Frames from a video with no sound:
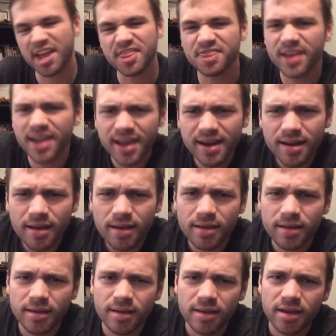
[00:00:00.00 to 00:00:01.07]
And then
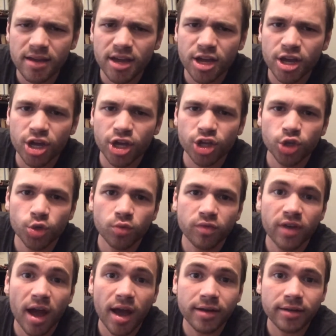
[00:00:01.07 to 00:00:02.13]
you
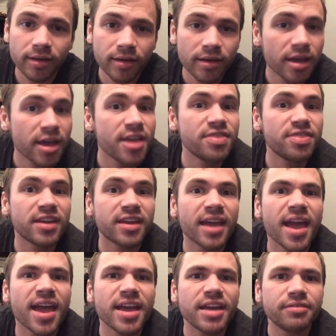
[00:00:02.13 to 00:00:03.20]
got the
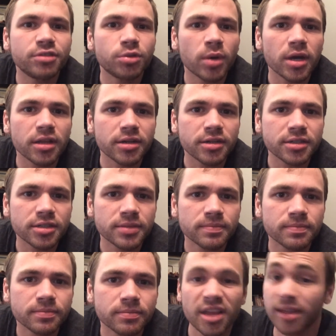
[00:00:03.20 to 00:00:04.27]
cave dwellers.
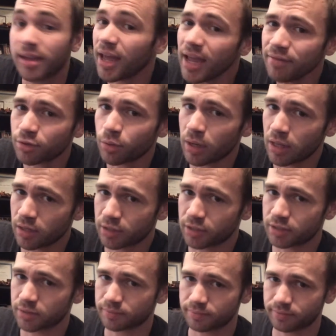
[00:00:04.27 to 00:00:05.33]
Now the cave
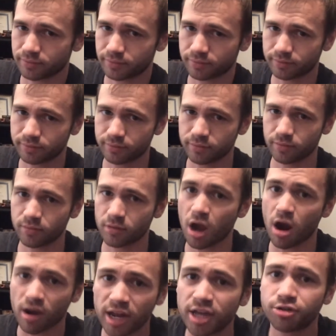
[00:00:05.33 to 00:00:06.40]
dwellers
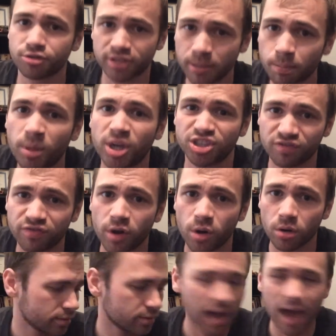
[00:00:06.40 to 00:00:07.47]
are an interesting bunch of
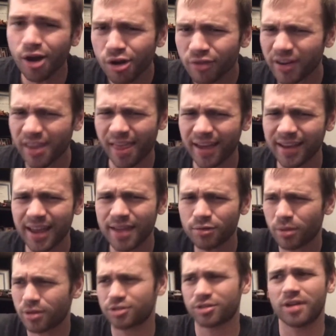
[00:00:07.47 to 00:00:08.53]
folk. I don't know if I like cave
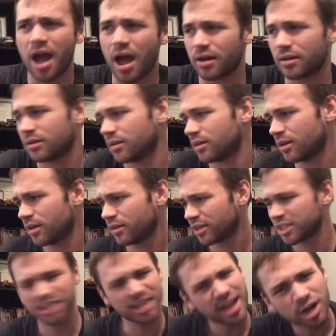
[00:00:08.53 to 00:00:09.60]
dwellers or not,
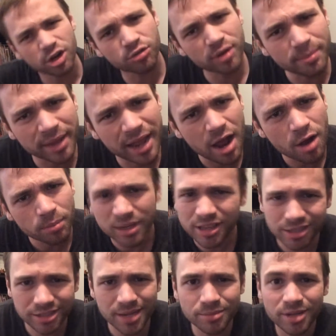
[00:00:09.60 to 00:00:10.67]
because they kind of creep me out, but at
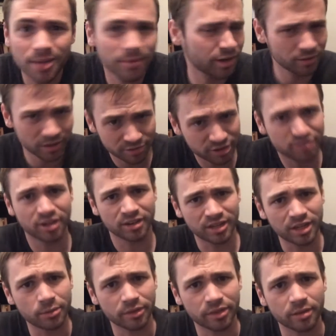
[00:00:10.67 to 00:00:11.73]
the same time I don't ever have to
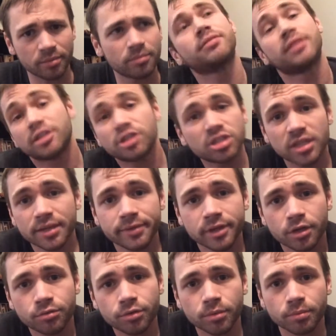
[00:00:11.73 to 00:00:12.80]
deal with them. They just live in
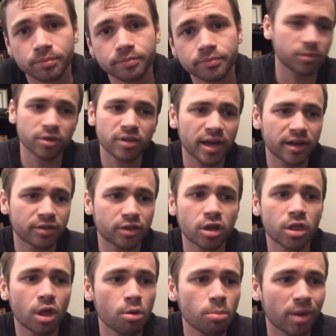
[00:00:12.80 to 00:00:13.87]
their room. They're like the
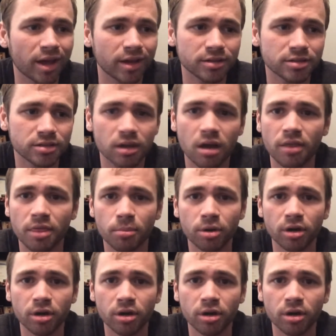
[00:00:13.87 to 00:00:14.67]
Klopeks on the